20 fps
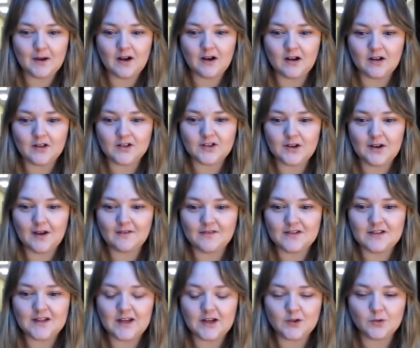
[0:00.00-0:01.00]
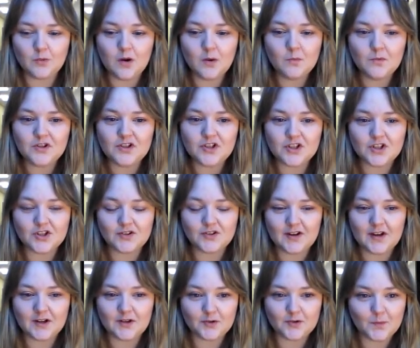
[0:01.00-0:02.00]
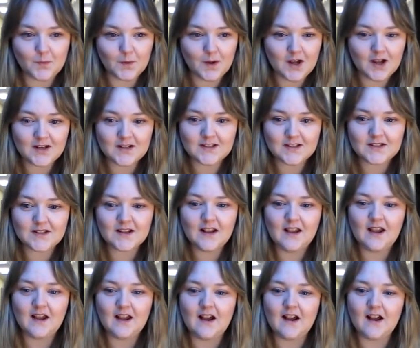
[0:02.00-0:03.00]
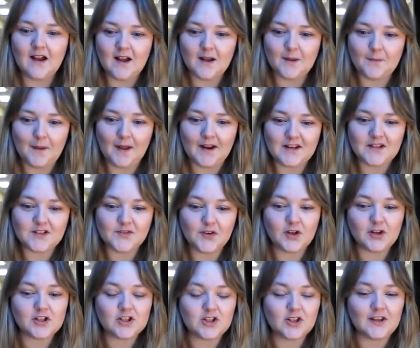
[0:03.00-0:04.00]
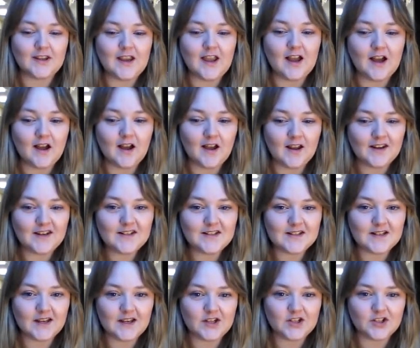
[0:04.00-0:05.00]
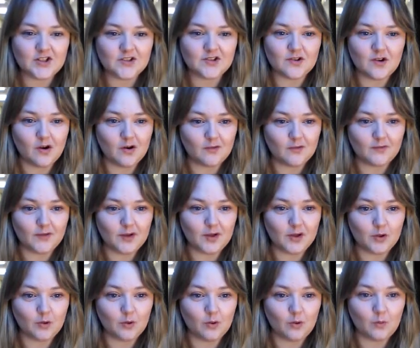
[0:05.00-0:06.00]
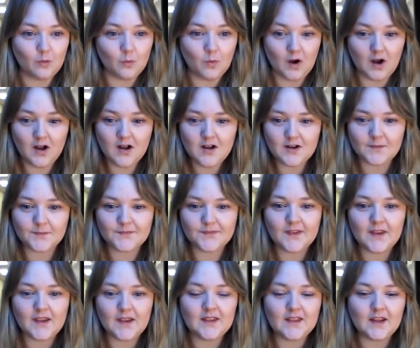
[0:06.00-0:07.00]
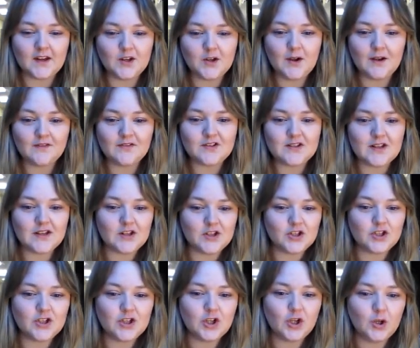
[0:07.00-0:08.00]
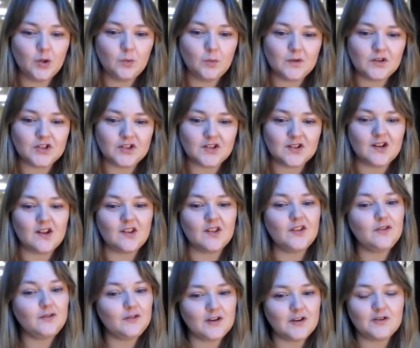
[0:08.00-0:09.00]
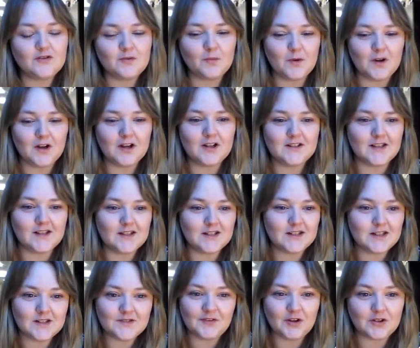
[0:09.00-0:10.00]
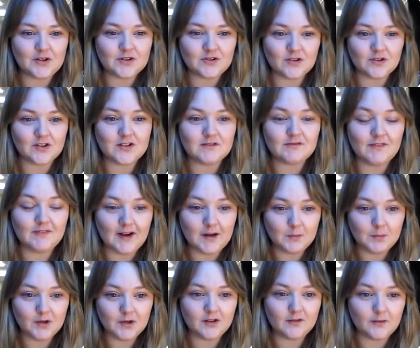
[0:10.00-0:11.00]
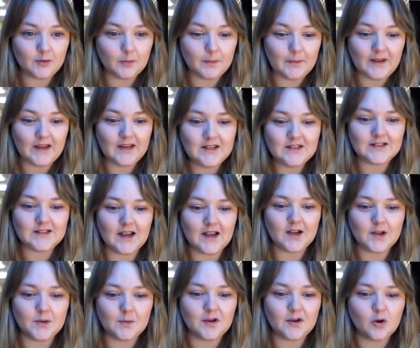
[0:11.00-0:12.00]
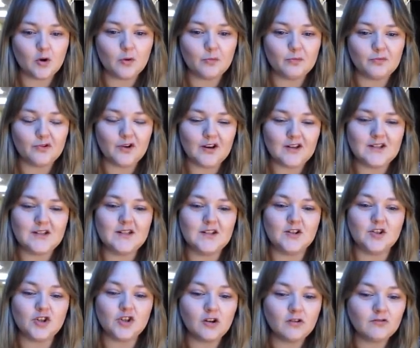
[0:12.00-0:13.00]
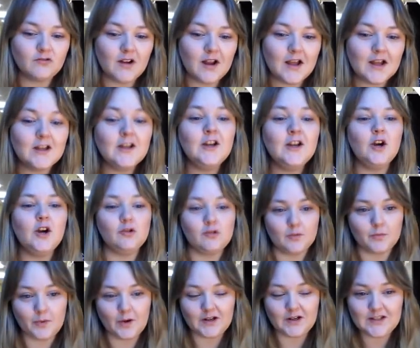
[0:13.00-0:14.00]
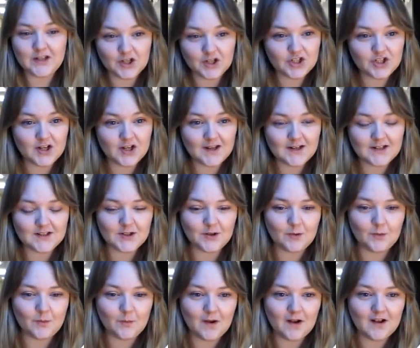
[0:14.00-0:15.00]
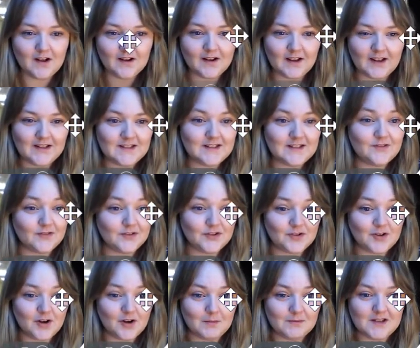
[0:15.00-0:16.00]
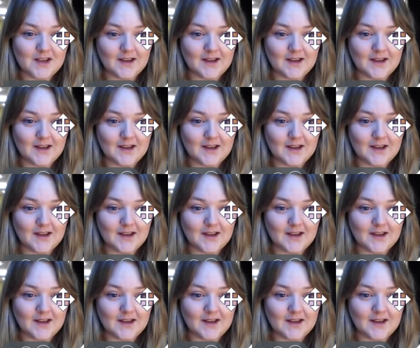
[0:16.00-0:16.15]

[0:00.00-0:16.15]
parts. You have stage 1, which is 300 words, and it's focused on the early stages of your work. Then you have stage 2, which is another 300 words, and this is focused on the development of your piece, so how you incorporated a genre or a practitioner into your work and different drama